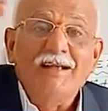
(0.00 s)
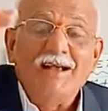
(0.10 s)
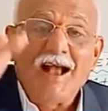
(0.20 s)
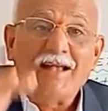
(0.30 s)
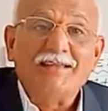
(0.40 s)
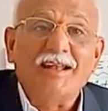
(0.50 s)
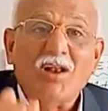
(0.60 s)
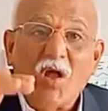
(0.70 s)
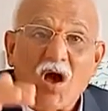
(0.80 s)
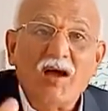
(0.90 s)
as a
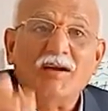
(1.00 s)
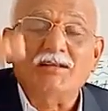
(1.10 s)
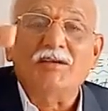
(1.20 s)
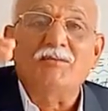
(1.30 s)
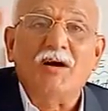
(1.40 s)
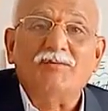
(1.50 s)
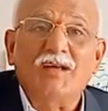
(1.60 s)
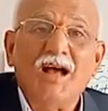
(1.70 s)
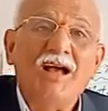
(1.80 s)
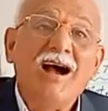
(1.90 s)
logarithm of
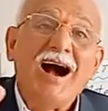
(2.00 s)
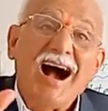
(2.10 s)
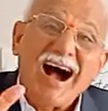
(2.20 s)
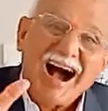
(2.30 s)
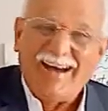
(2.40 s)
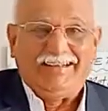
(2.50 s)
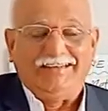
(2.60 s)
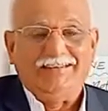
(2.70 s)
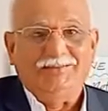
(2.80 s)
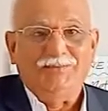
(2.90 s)
the height.